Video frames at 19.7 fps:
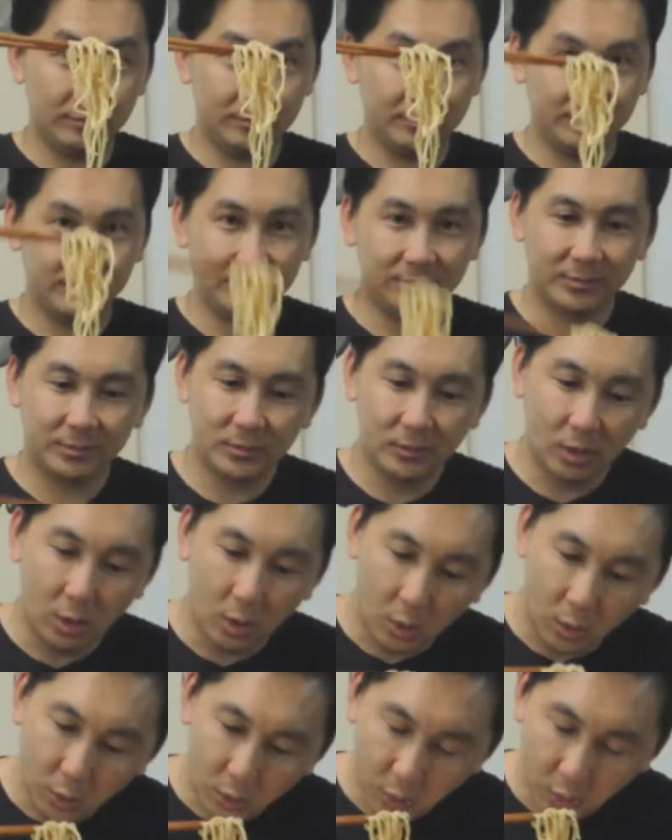Maybe it is
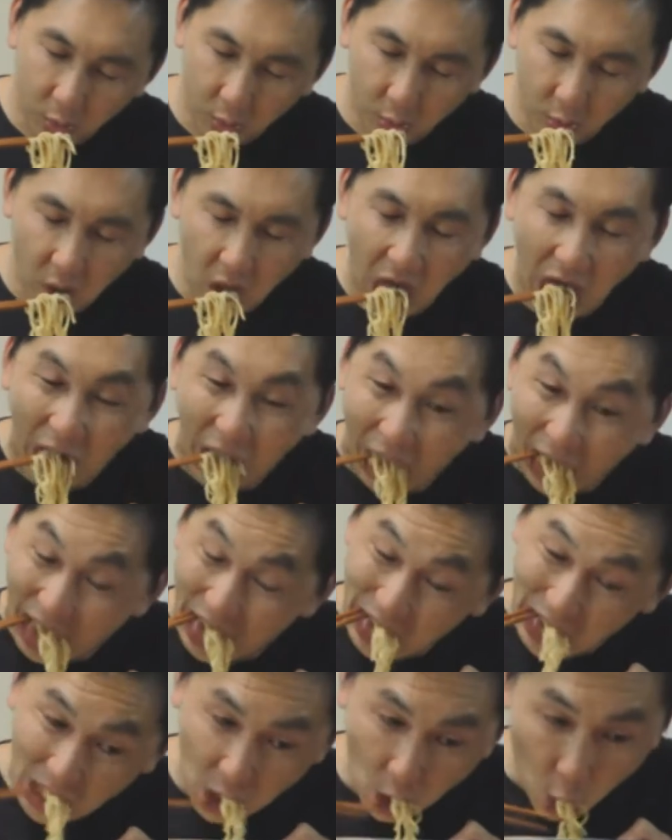not as unique as the
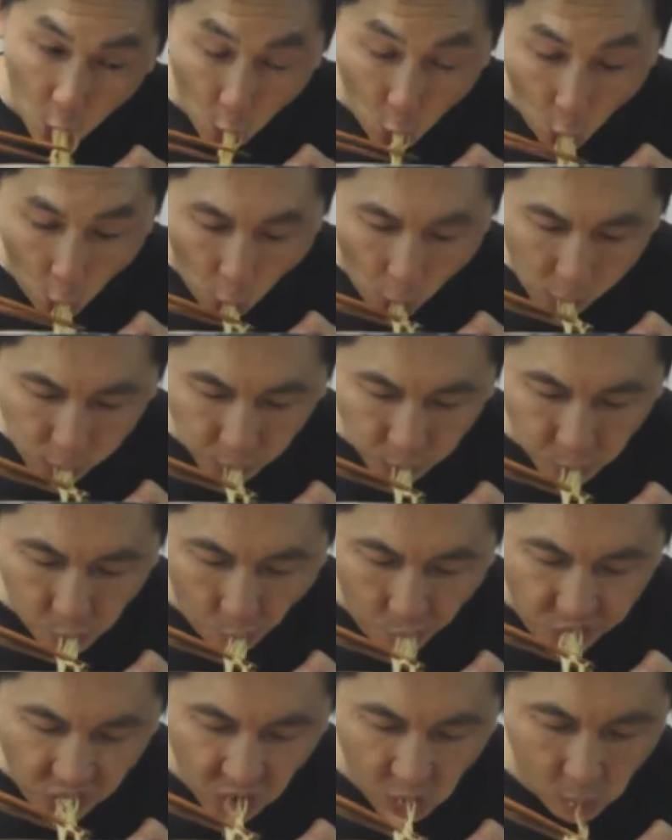other flavor on this
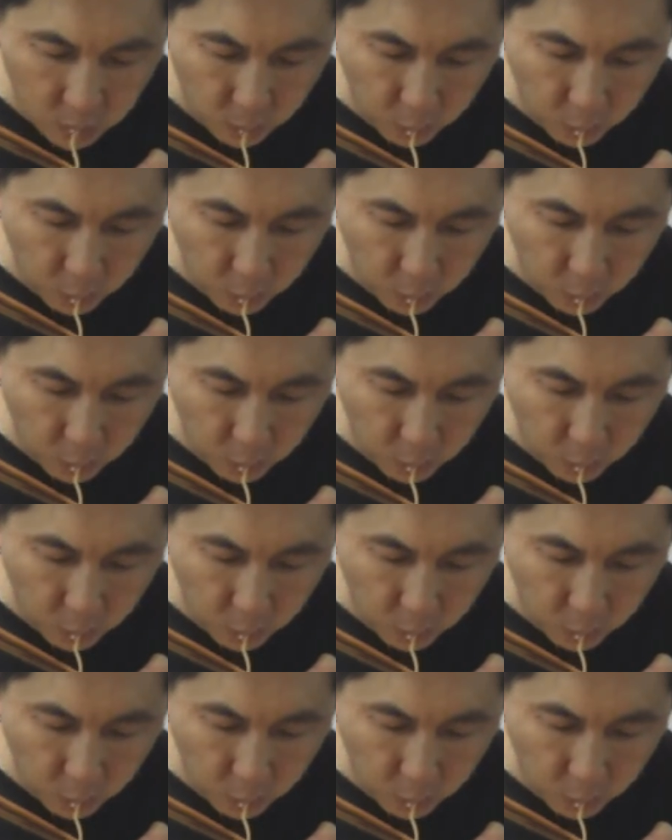list,